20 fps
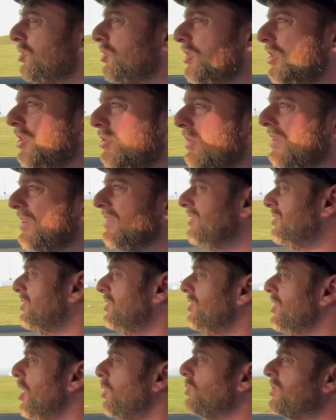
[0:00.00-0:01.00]
you
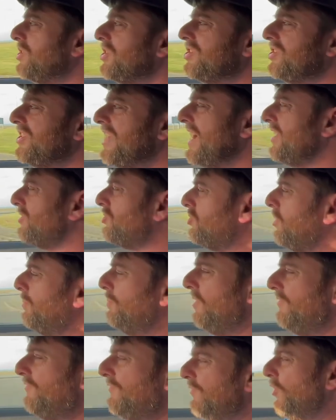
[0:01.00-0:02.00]
notice the extra
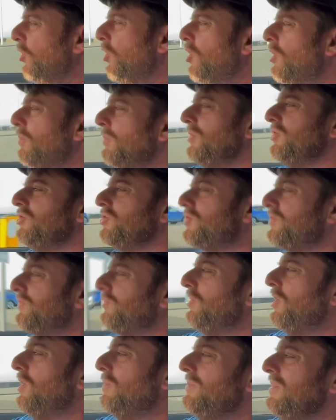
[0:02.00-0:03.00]
performance
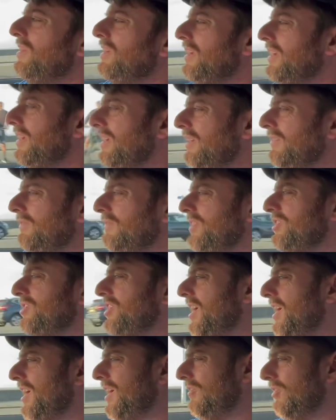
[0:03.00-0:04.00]
from these
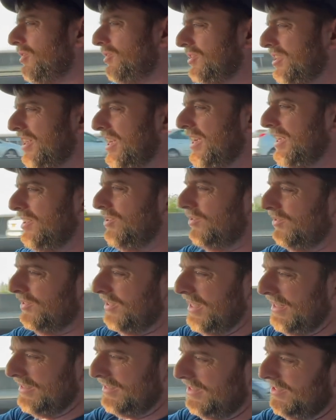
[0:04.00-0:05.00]
higher octane
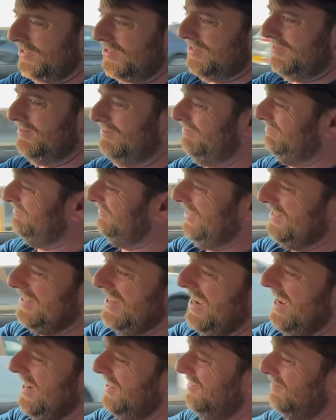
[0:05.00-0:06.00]
unleaded?
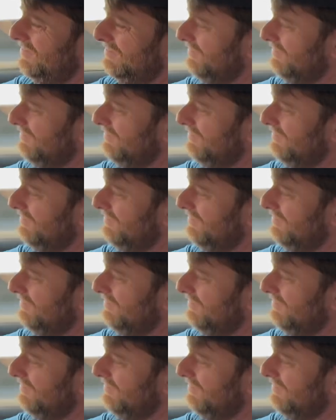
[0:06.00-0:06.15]
Again,